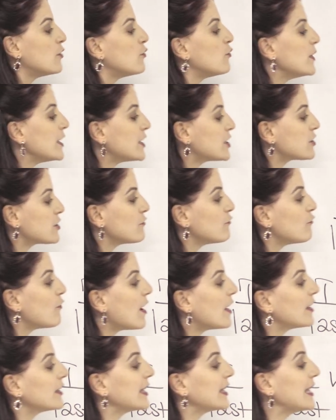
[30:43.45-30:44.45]
which
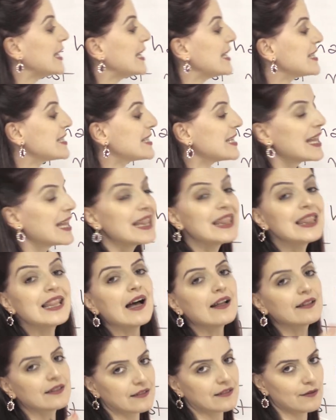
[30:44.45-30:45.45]
one is
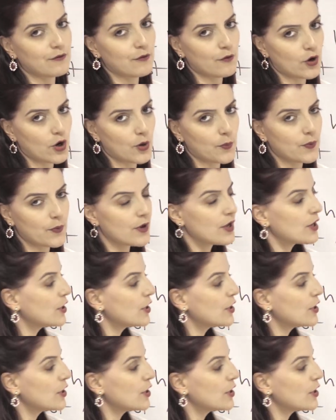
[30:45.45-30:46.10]
not the verb.